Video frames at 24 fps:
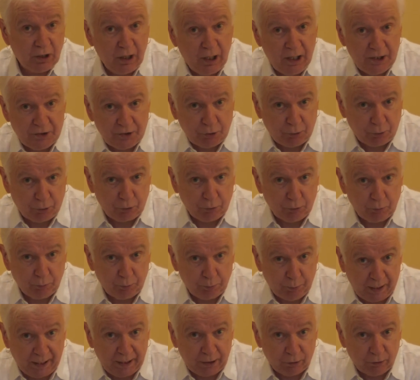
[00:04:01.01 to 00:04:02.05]
class
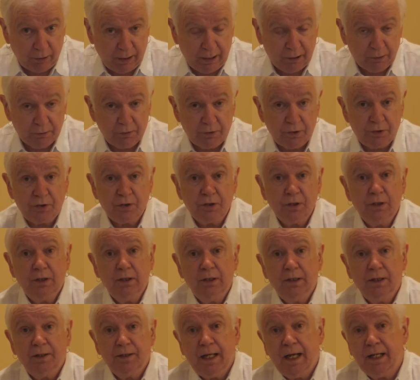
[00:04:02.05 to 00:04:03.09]
backgrounds
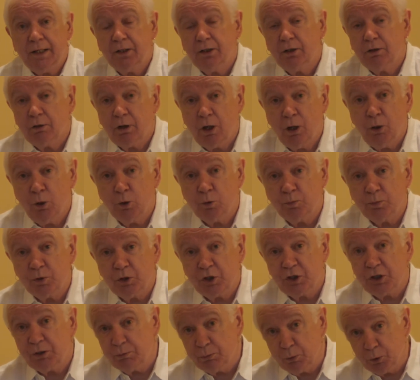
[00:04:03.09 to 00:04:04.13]
than her own.
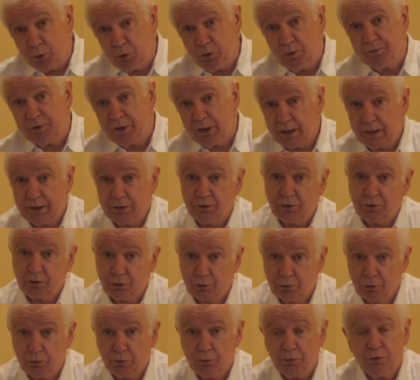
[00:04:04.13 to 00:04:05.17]
She moved
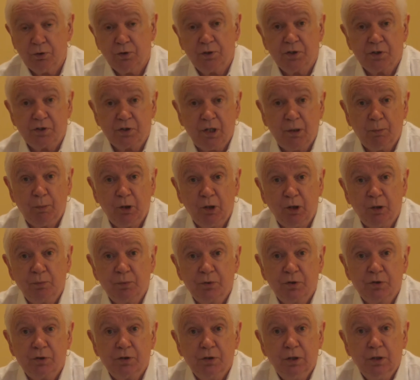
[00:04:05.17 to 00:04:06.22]
into the
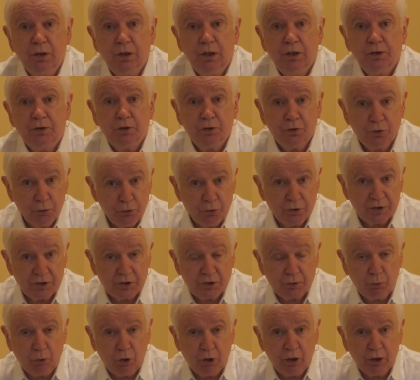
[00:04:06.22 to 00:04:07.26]
suburbs to do
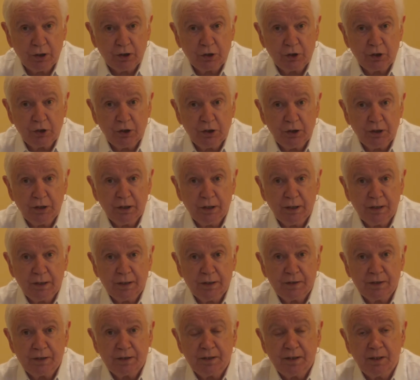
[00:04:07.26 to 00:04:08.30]
this work. She
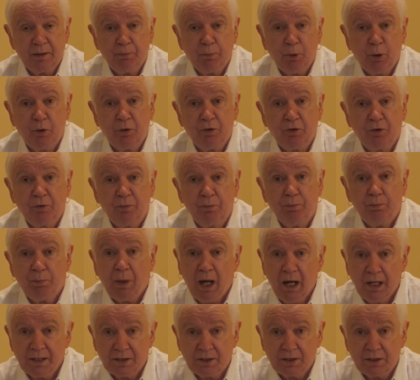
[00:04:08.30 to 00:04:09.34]
is both
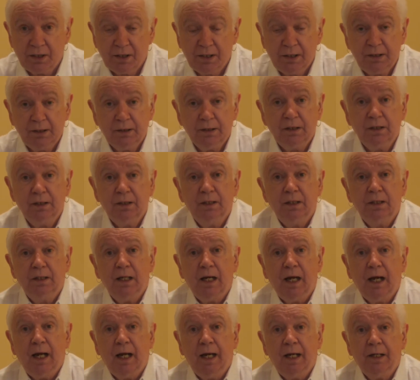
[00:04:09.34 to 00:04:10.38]
pastor
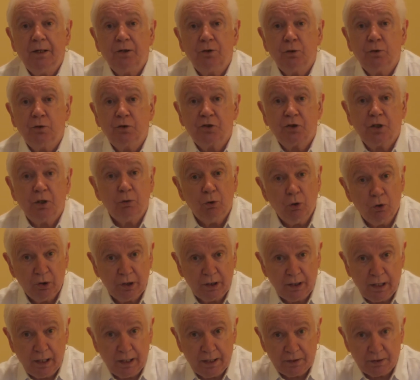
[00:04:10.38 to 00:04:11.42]
and also
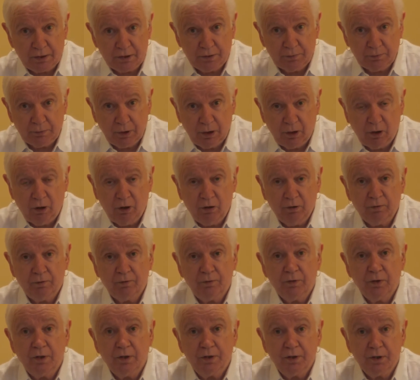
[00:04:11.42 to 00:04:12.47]
organizer of
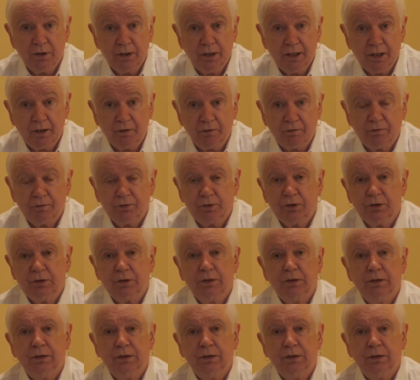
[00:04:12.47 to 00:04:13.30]
The Lift.